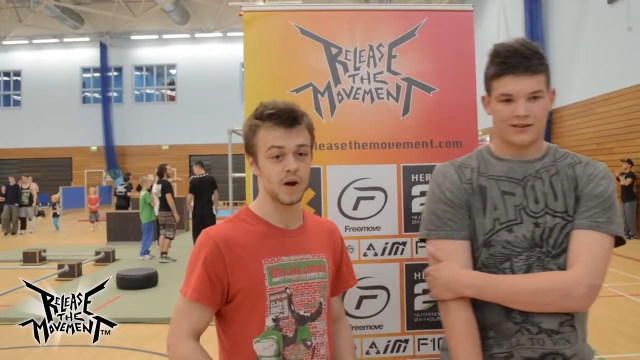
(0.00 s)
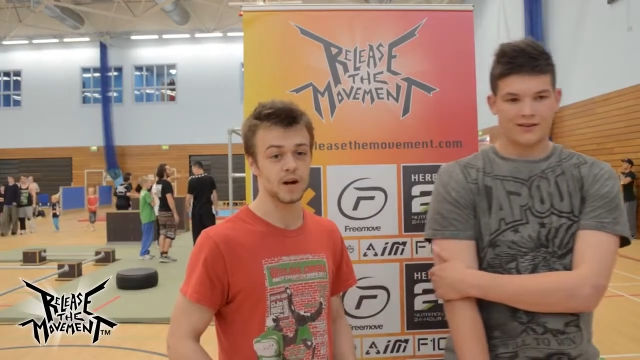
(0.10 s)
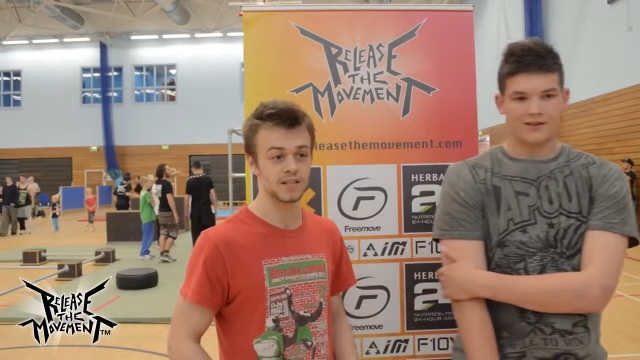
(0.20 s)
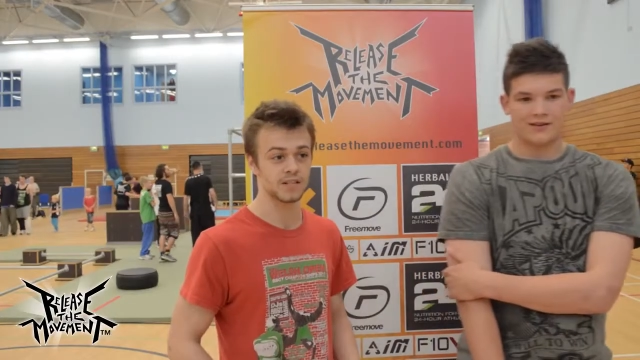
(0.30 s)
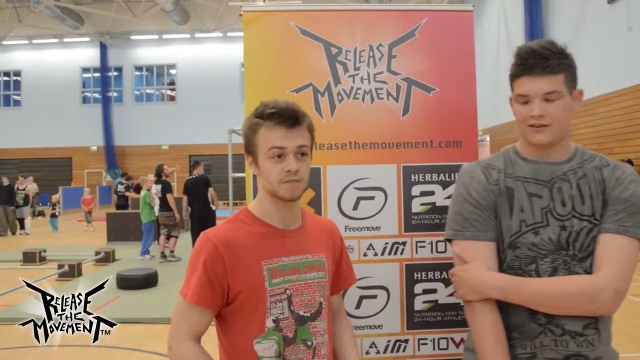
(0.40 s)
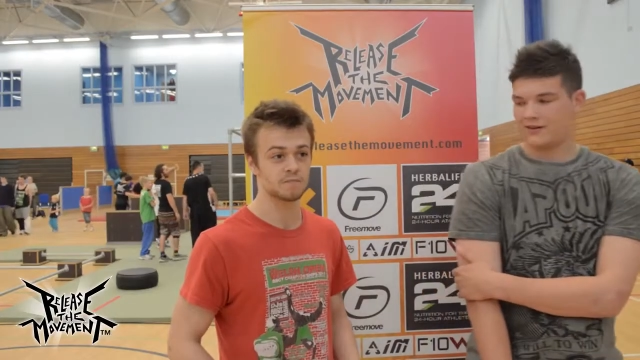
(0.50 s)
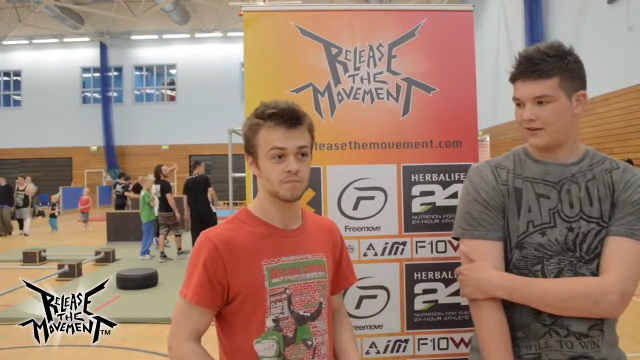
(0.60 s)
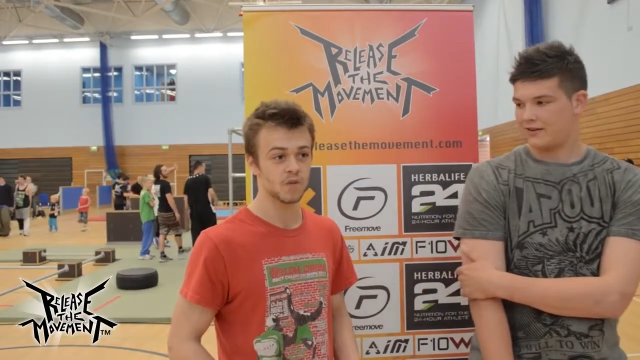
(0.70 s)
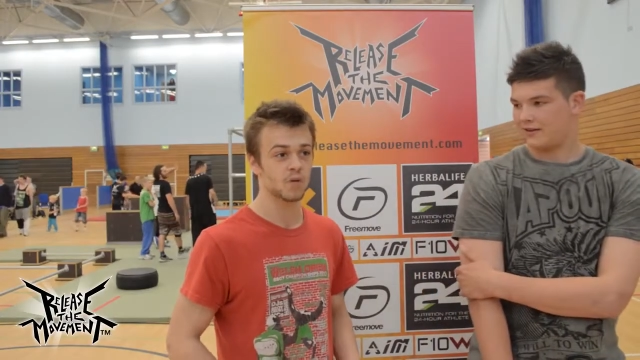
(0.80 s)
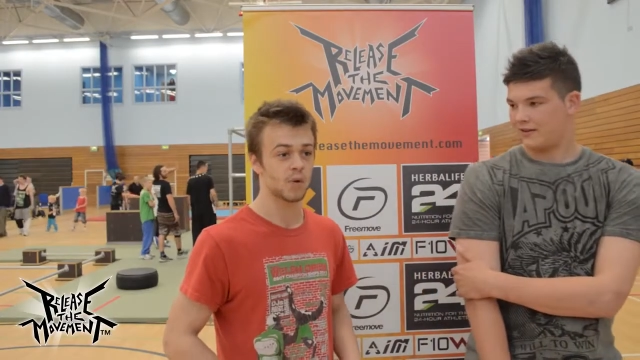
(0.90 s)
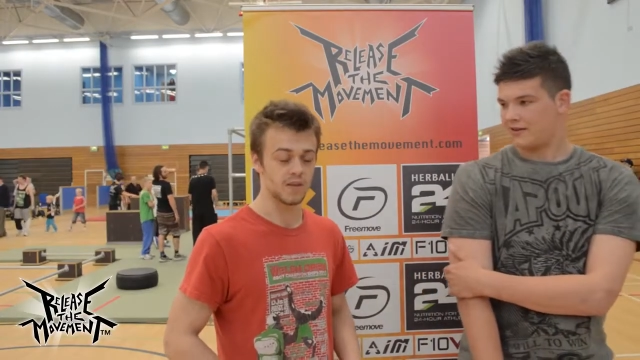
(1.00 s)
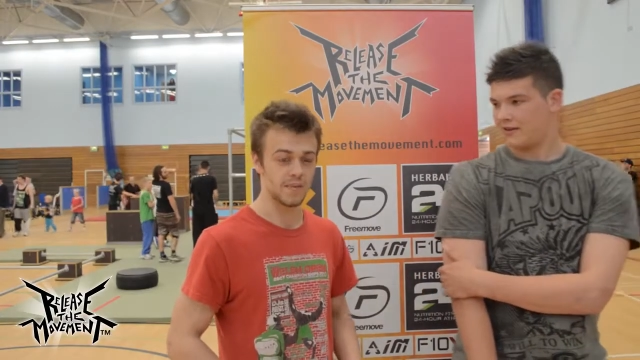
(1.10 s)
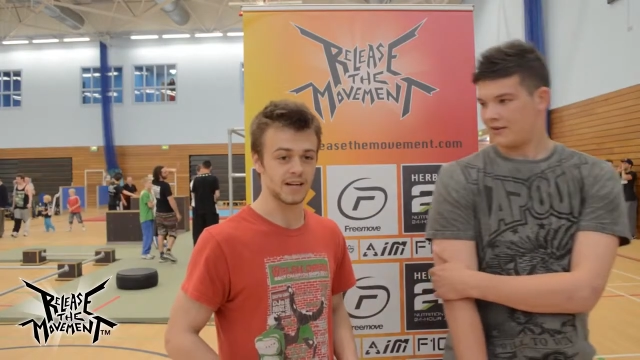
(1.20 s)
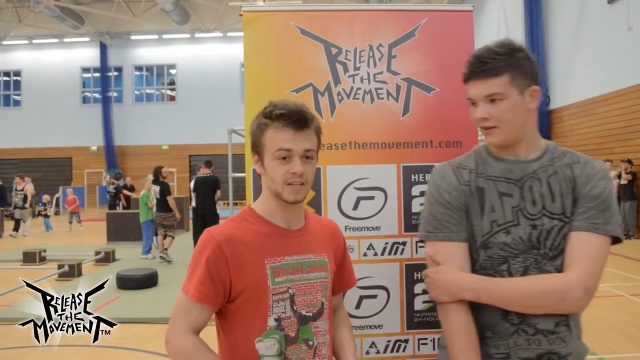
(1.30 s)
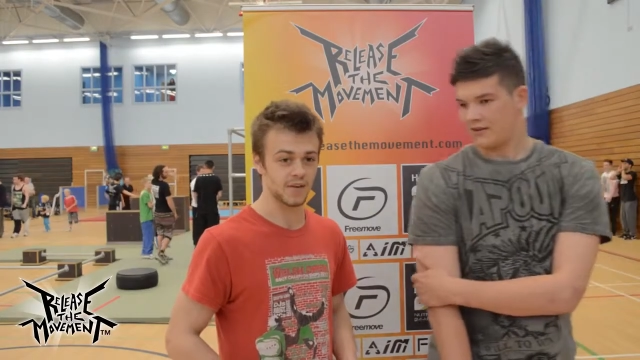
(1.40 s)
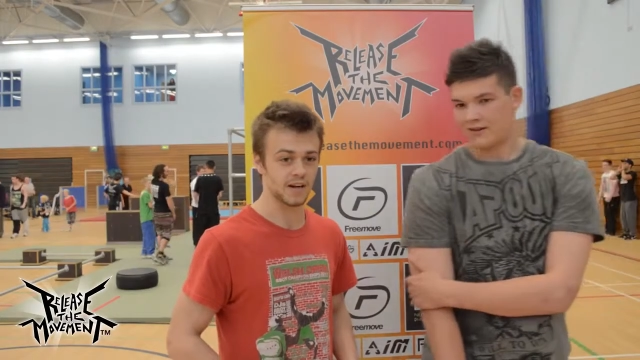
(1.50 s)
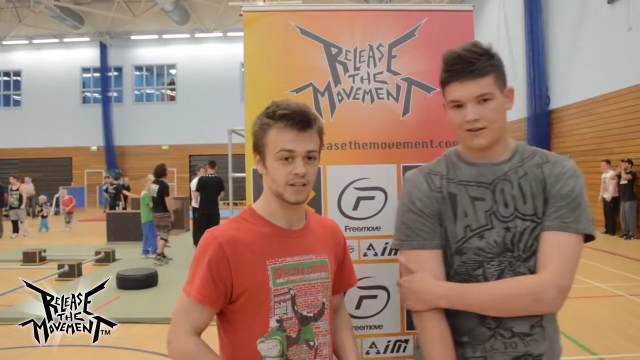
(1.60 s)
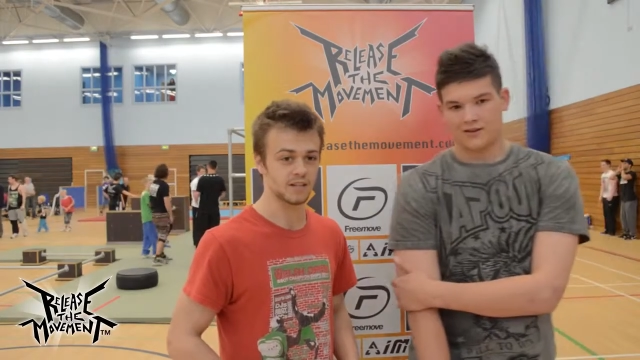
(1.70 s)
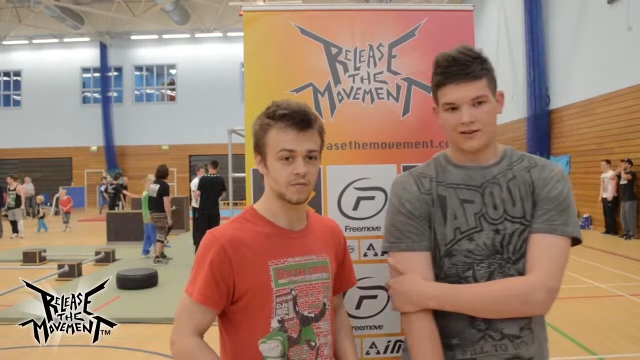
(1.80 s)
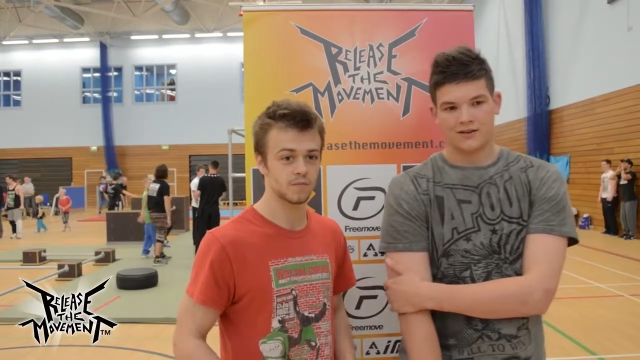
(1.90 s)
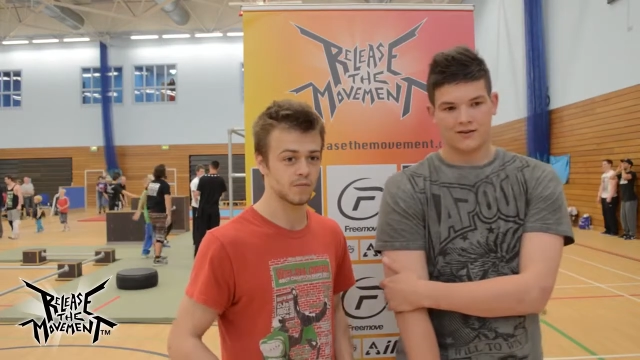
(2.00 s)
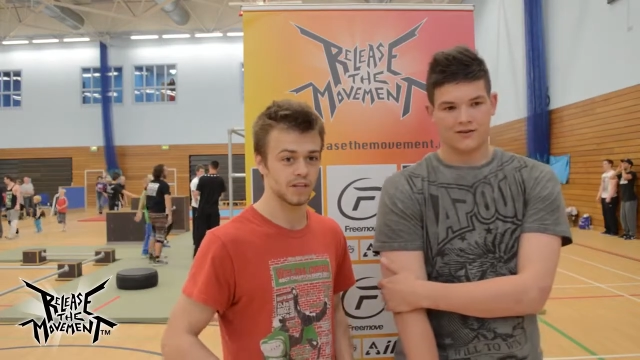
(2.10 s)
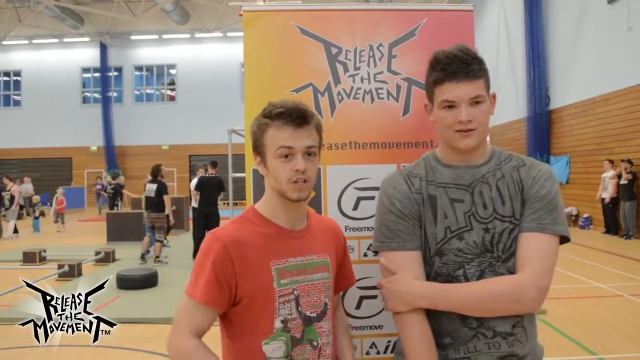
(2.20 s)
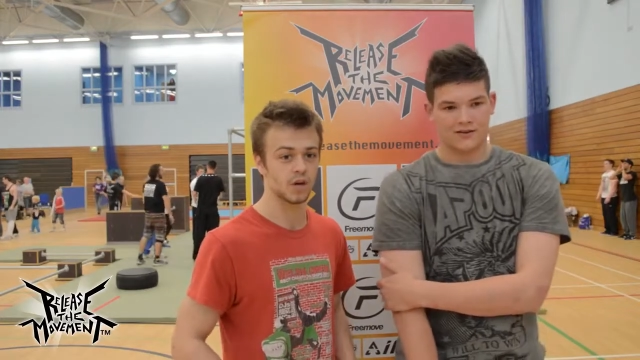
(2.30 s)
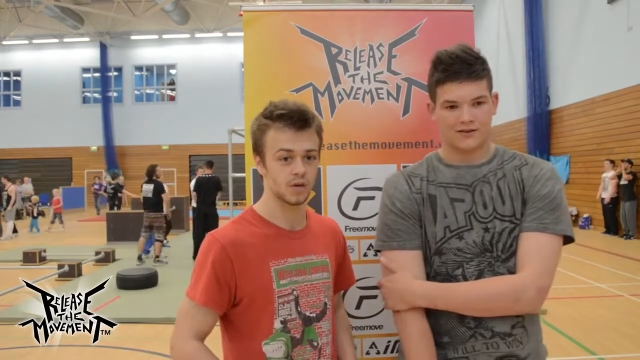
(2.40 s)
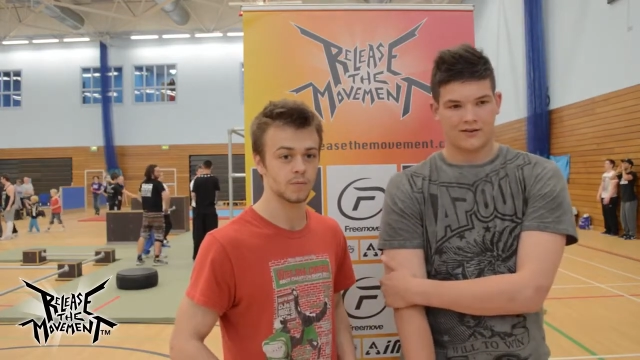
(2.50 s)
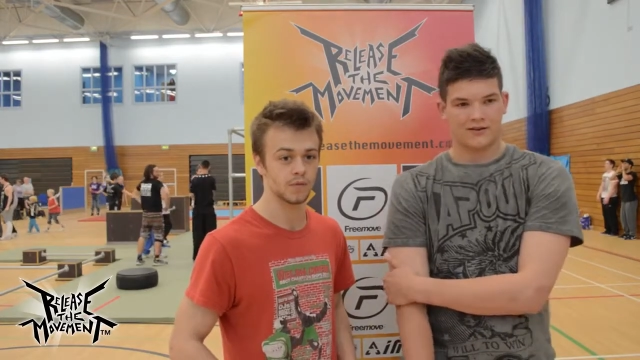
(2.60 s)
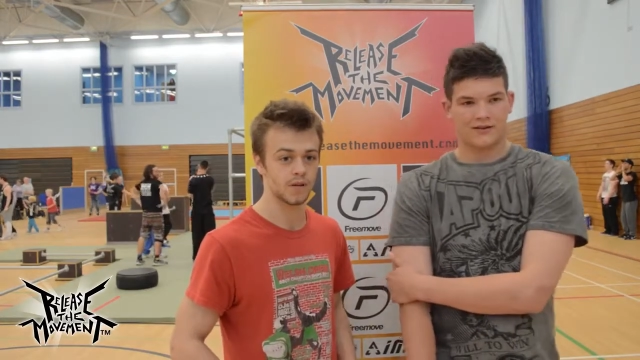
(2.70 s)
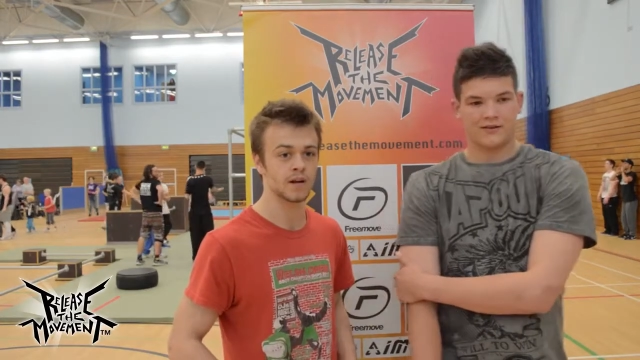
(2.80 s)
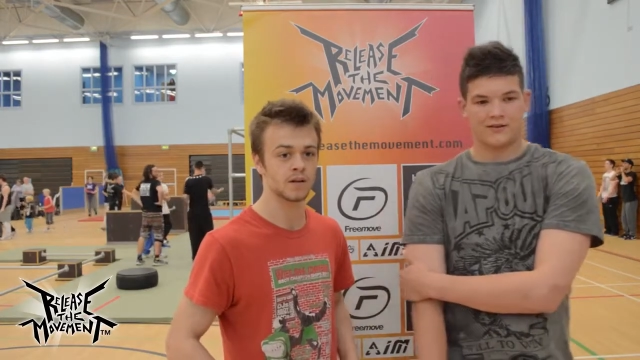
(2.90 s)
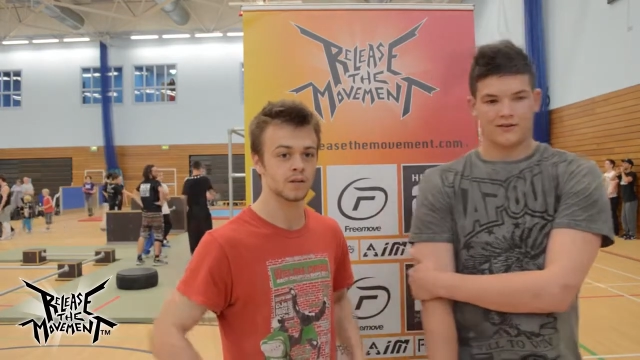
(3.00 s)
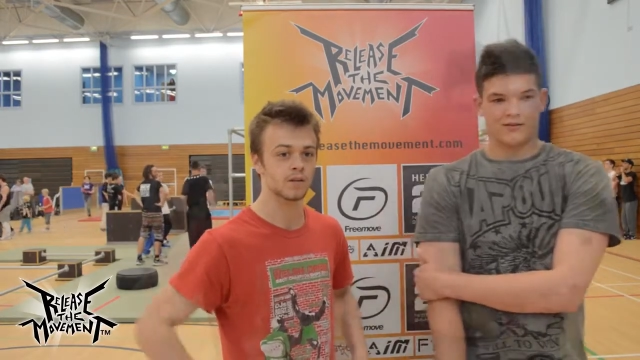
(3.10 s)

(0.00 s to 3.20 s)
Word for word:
Speaker 1: be honest, one of the best events this year we've done.